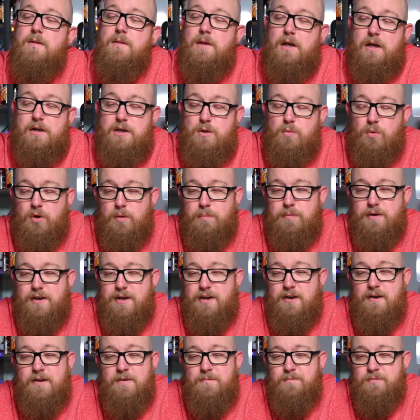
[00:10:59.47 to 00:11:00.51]
and you want to
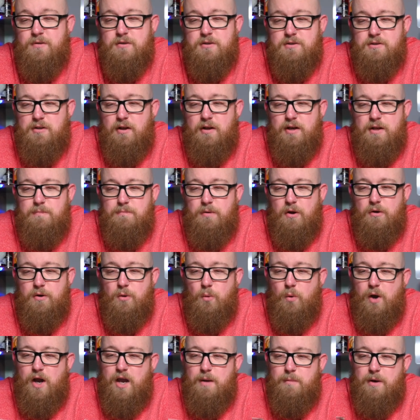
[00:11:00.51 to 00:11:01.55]
be slightly blown
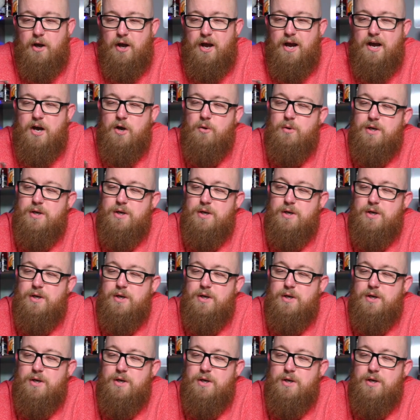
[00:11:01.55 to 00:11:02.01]
away about how